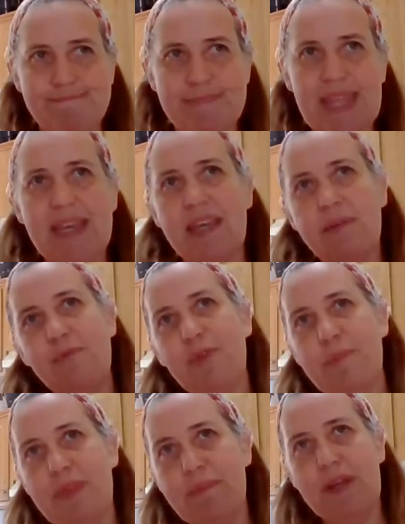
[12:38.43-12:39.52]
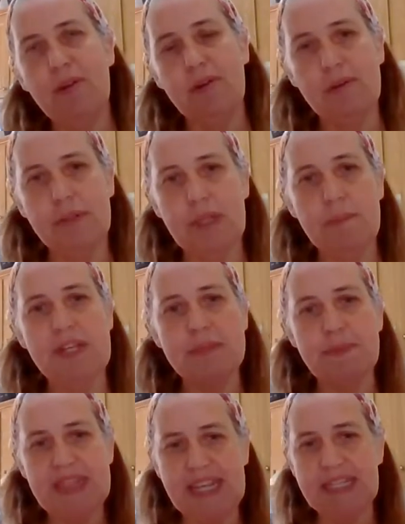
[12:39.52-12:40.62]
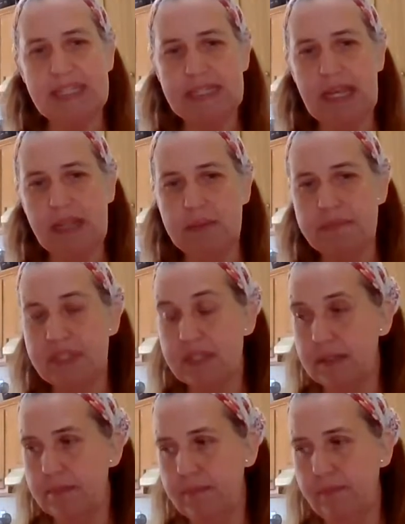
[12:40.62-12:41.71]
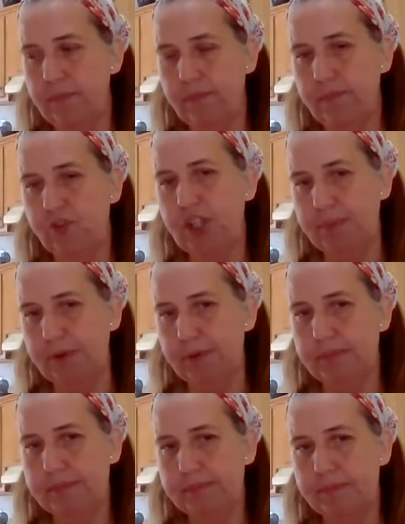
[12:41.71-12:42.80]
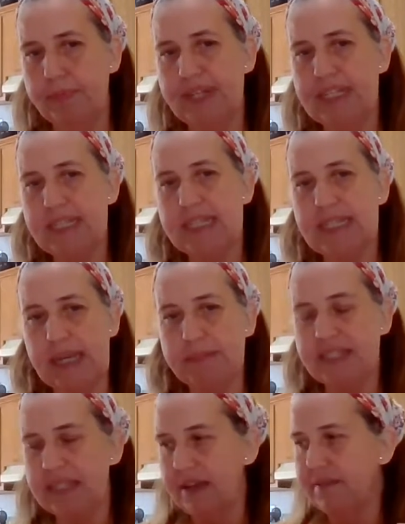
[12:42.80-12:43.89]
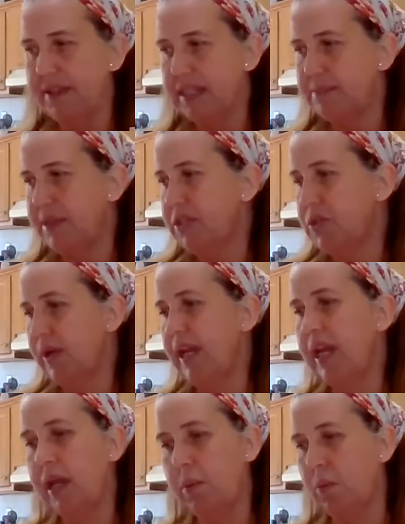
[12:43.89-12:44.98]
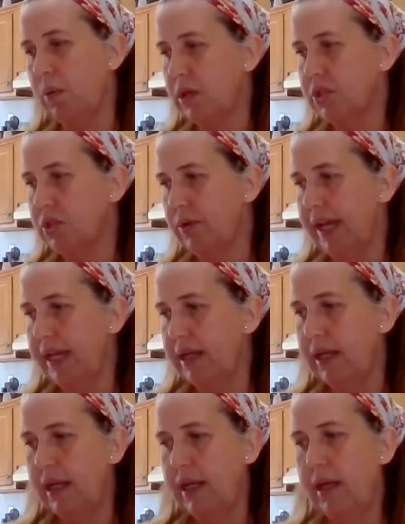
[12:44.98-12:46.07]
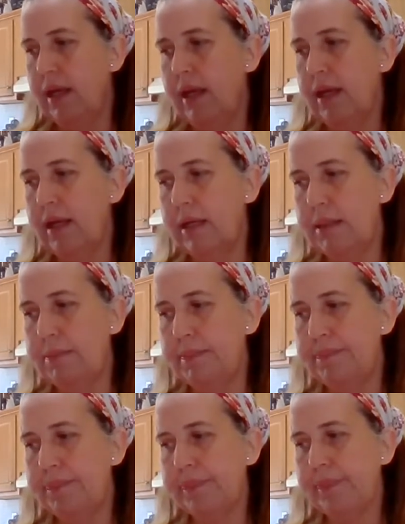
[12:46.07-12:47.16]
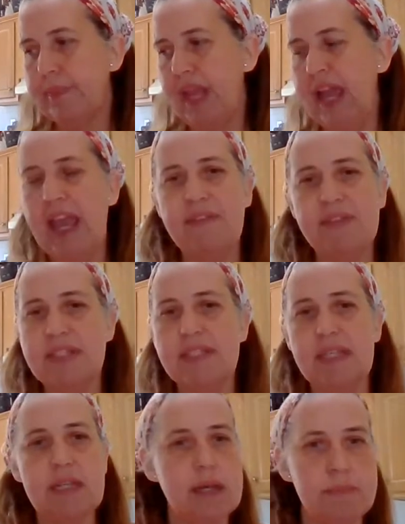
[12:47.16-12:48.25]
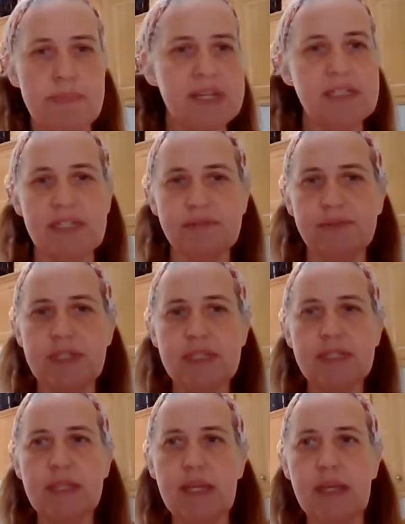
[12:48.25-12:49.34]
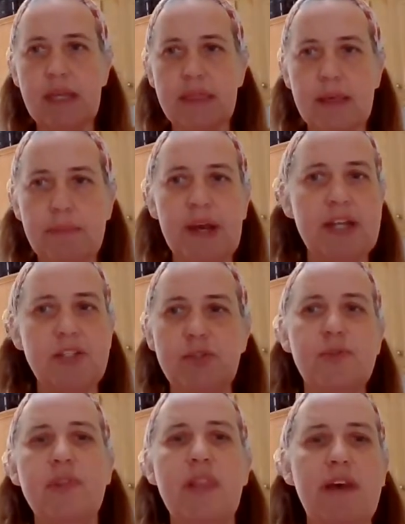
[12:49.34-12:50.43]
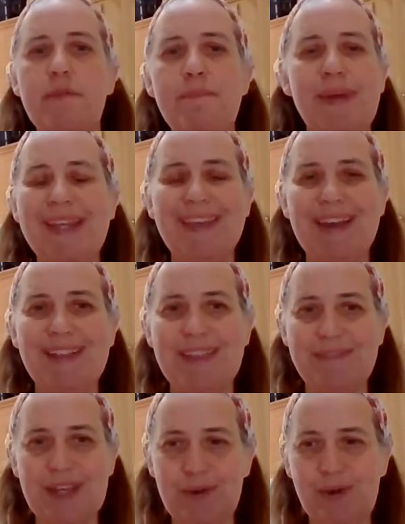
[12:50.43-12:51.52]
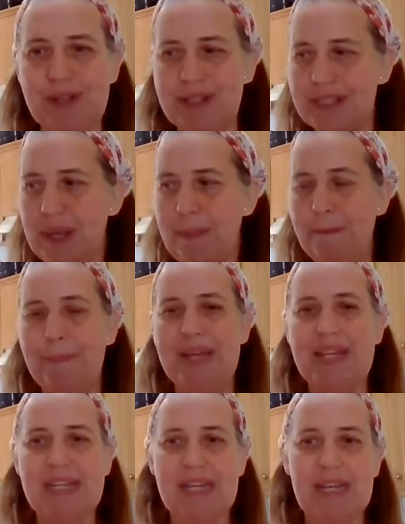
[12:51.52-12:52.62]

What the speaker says: they get them from the bigger companies, but they can sell them cheaper. But it's the same stuff. It smells great. It works great. I haven't seen a big difference in them. I do love my Young Living oils, but